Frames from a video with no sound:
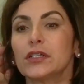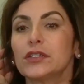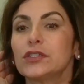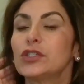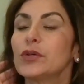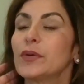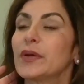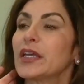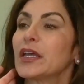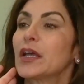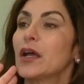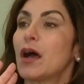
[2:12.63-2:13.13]

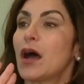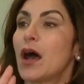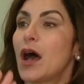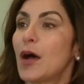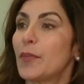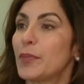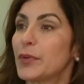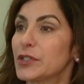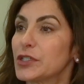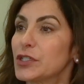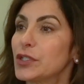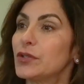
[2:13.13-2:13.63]
Doing
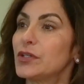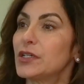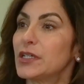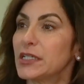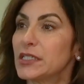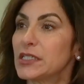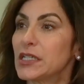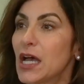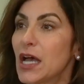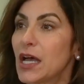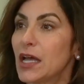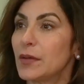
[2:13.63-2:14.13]
opportunity
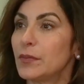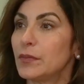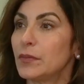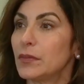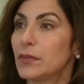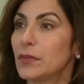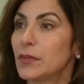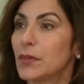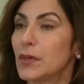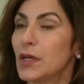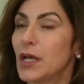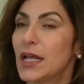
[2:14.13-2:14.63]
time
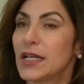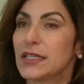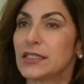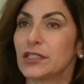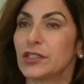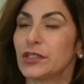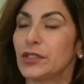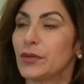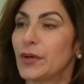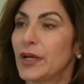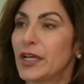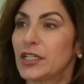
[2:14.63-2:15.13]
as a
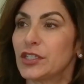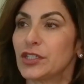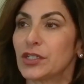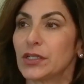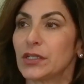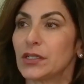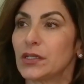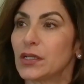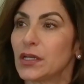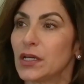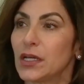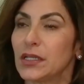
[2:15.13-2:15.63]
new
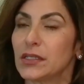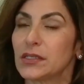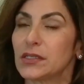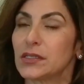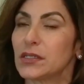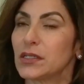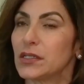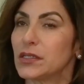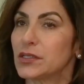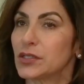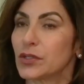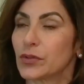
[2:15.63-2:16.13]
agent,
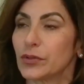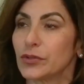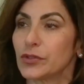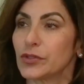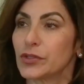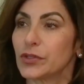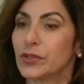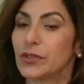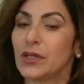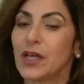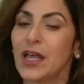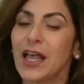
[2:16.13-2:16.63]
it's
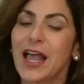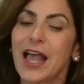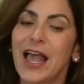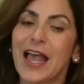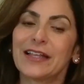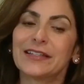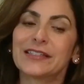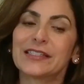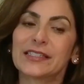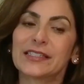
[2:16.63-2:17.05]
crucial. And